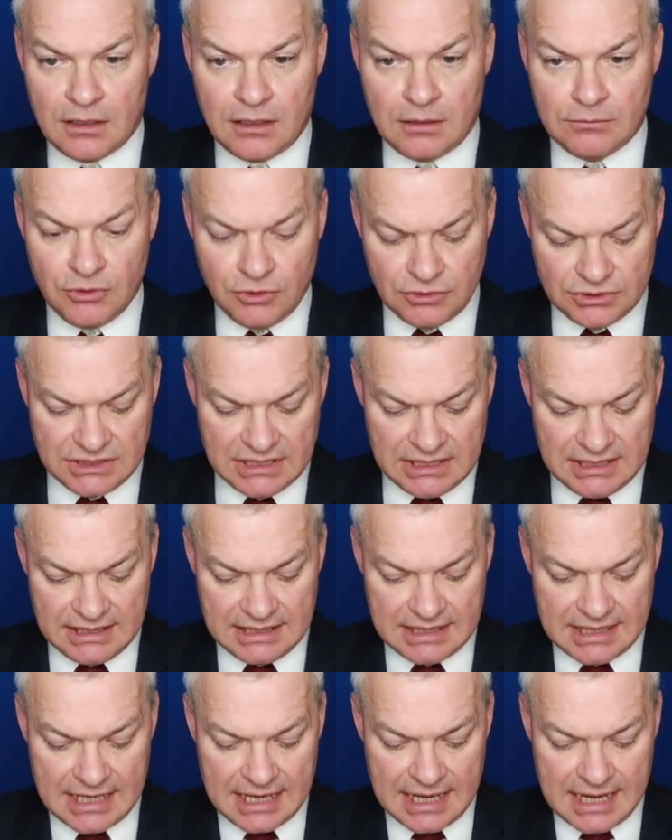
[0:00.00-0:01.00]
I'm not
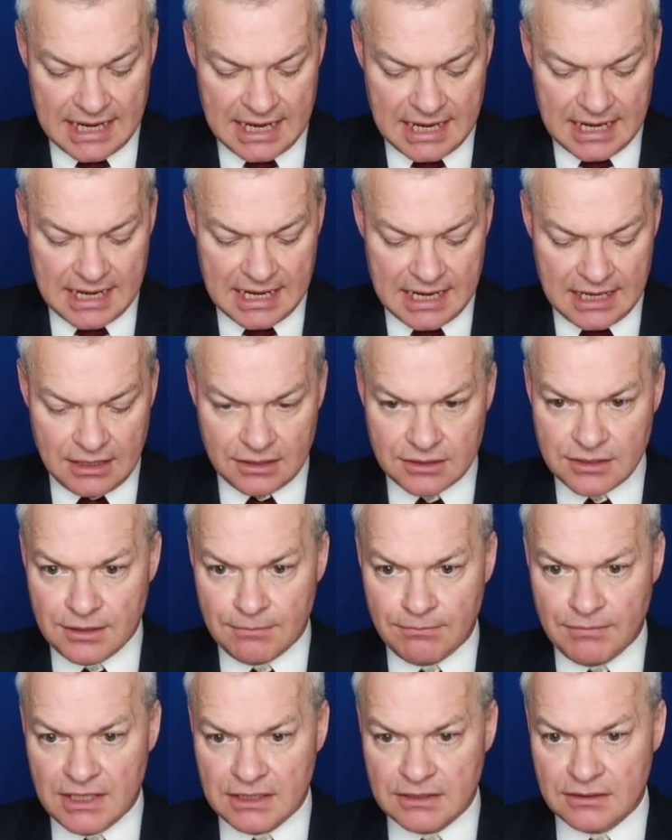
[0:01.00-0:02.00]
seeing
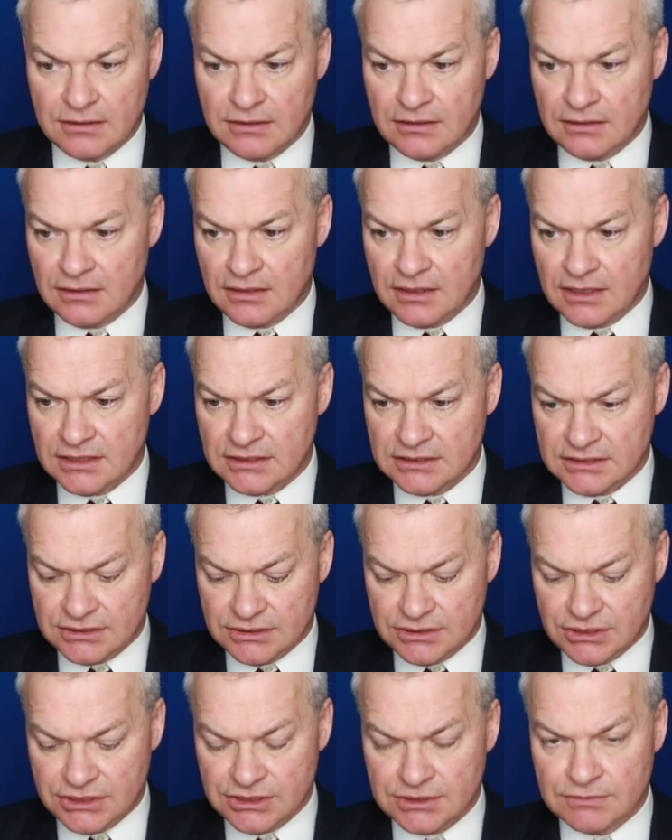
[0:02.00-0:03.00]
anything better than this.
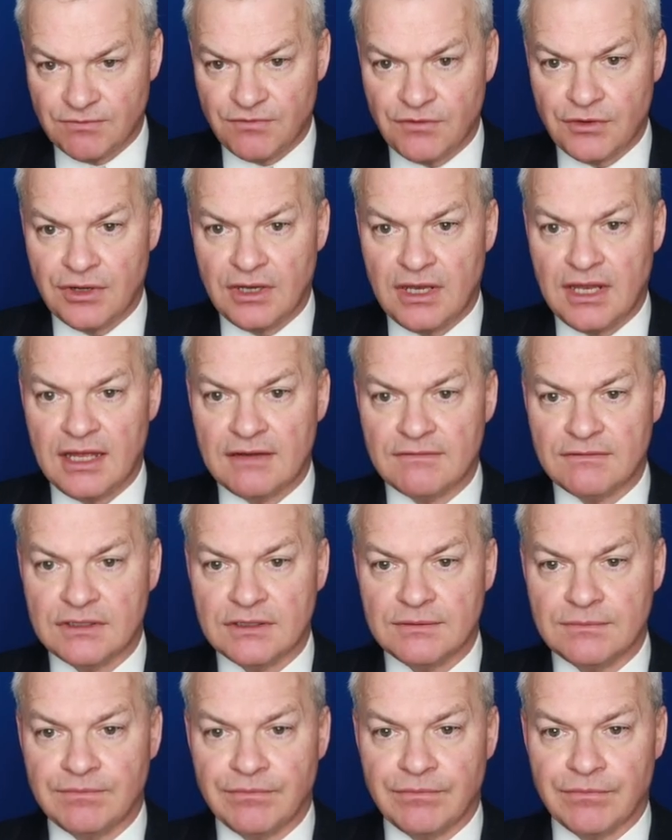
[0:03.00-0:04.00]
JISM for
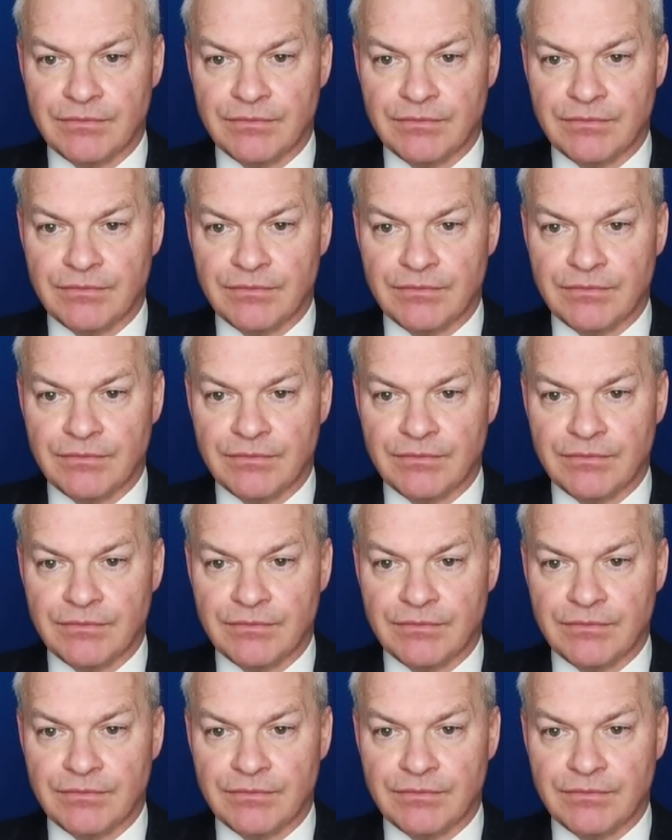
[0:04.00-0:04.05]
11.